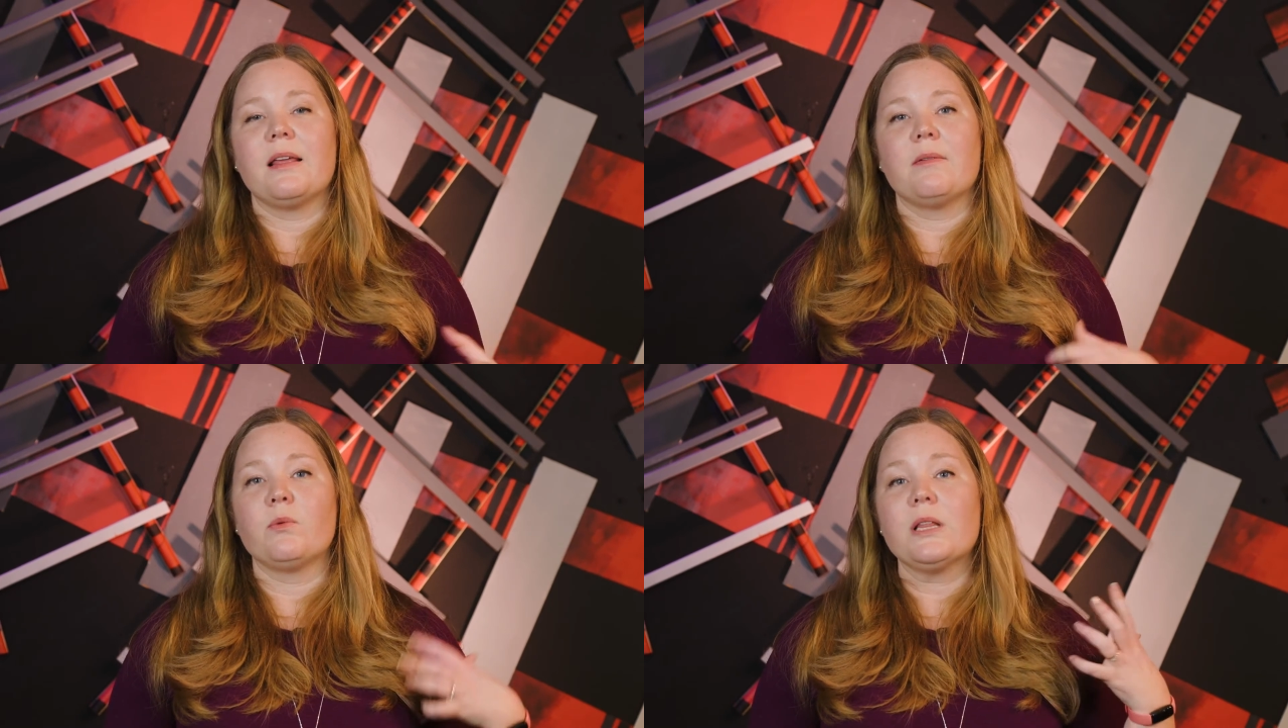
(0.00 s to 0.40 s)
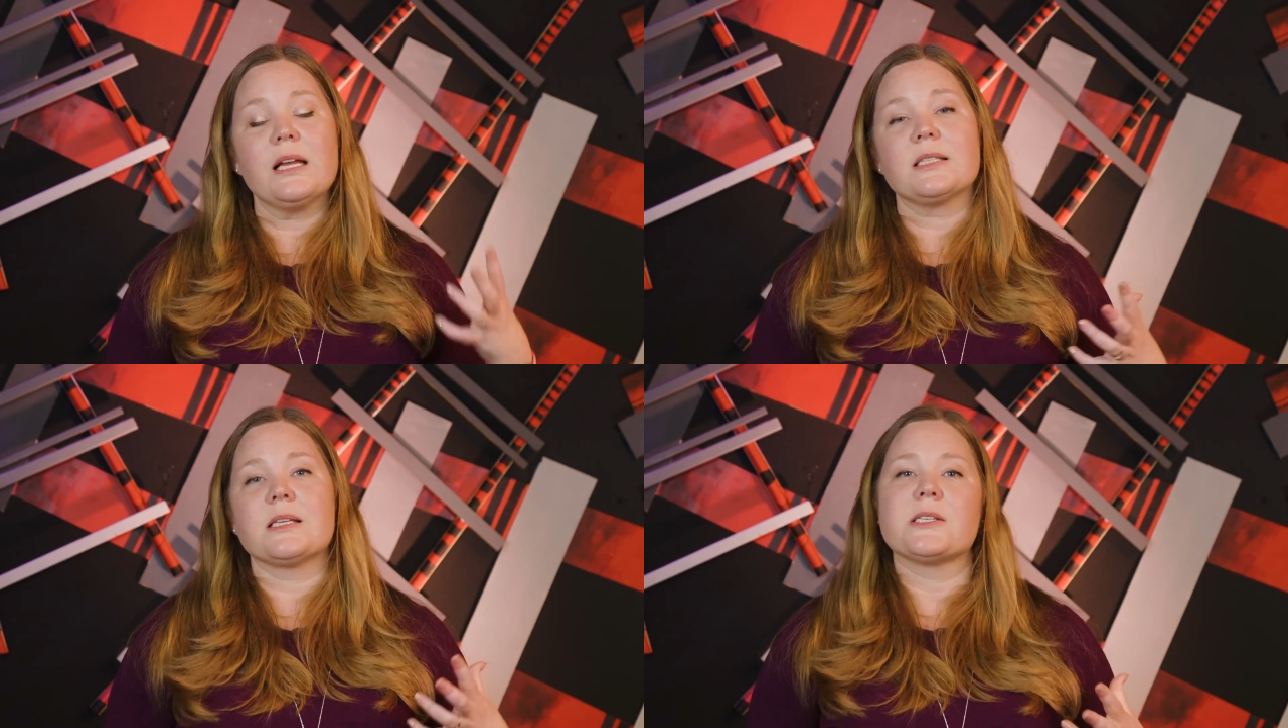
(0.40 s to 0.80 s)

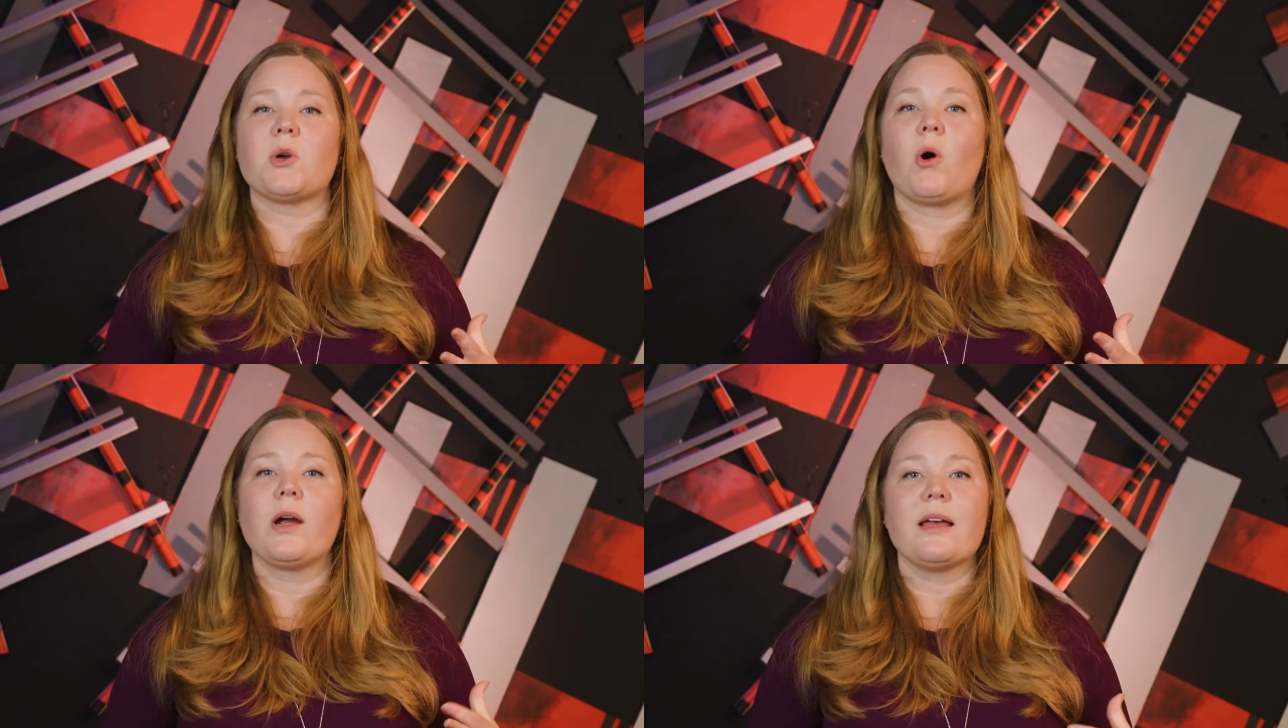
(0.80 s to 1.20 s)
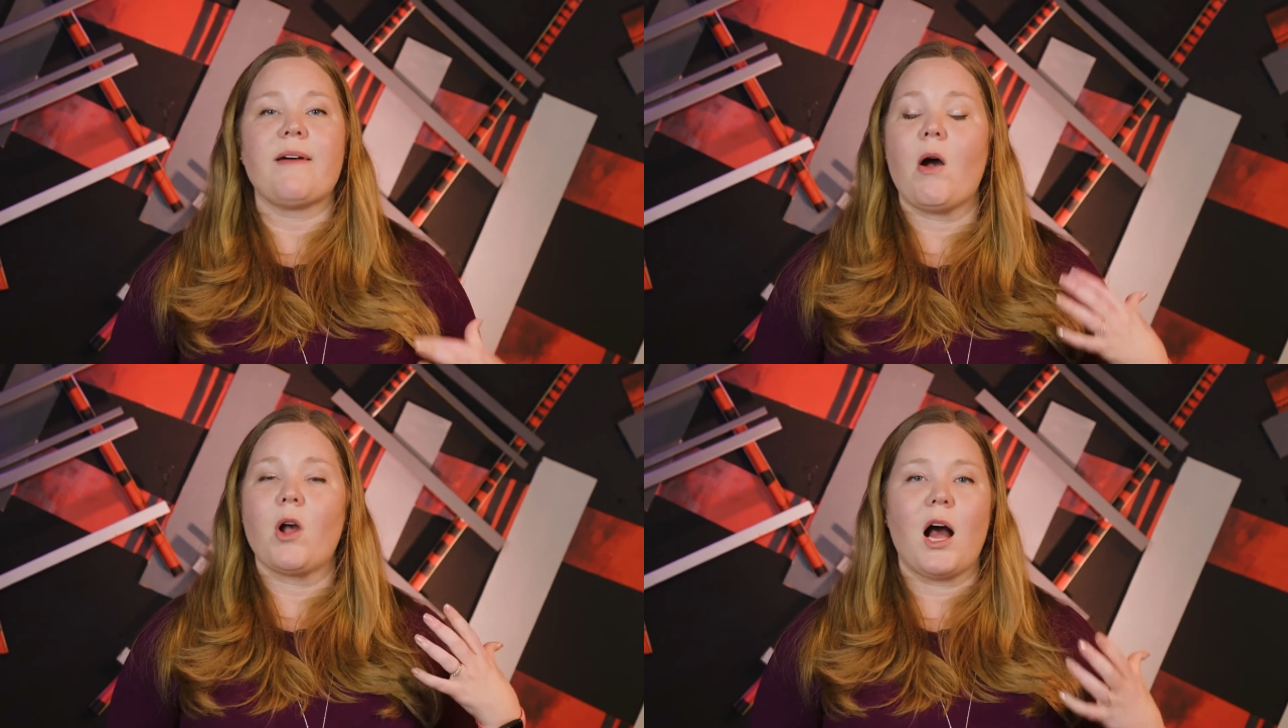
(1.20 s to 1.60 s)
really it's a story of
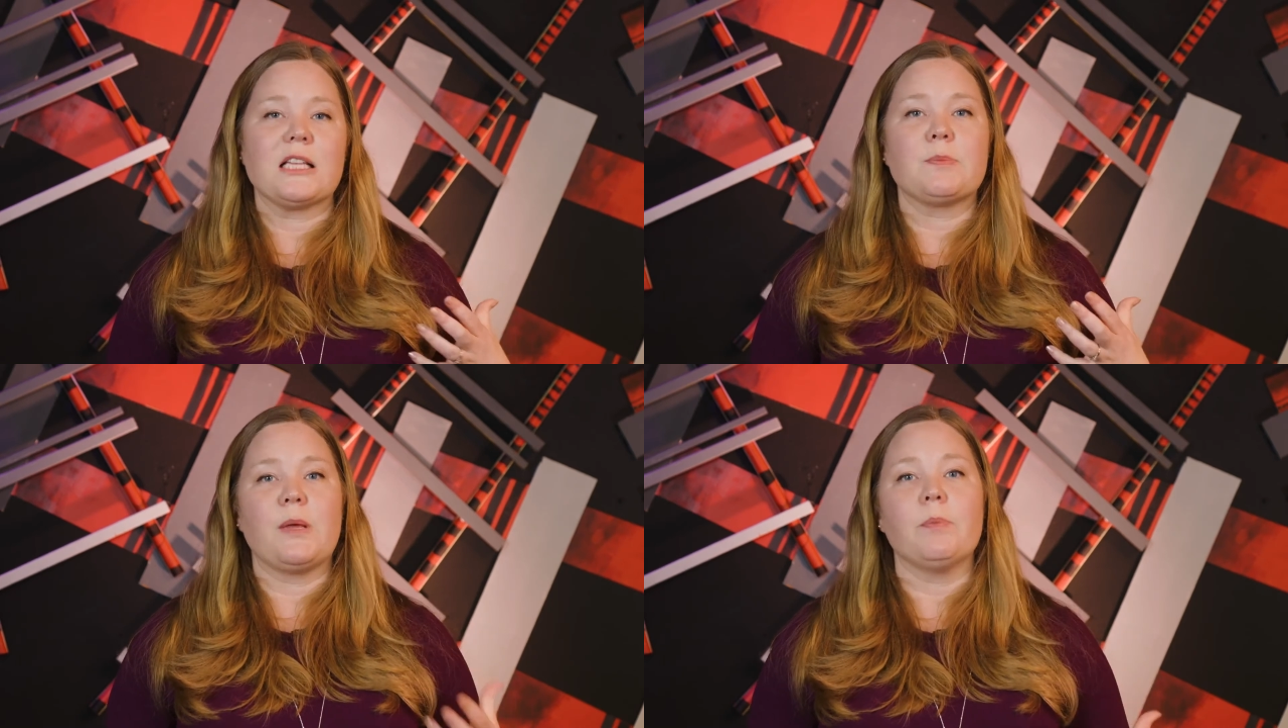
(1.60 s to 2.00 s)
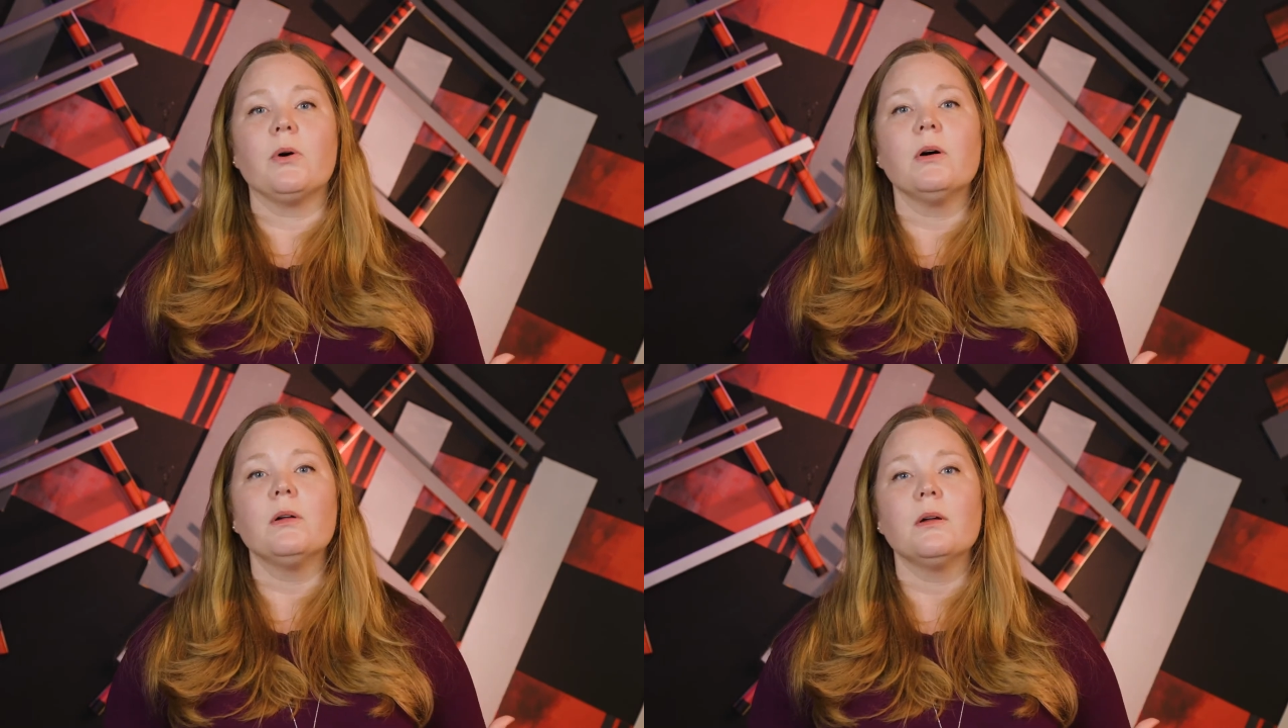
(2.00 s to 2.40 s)
how God's
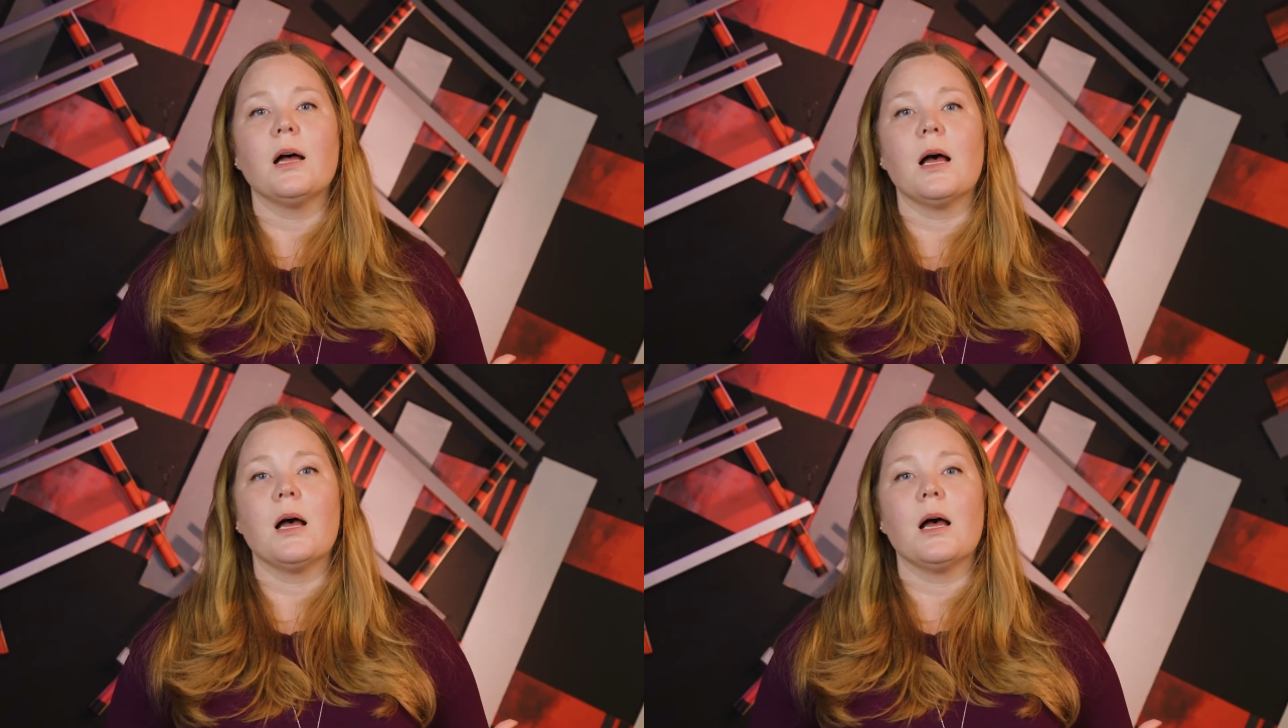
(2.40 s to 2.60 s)
people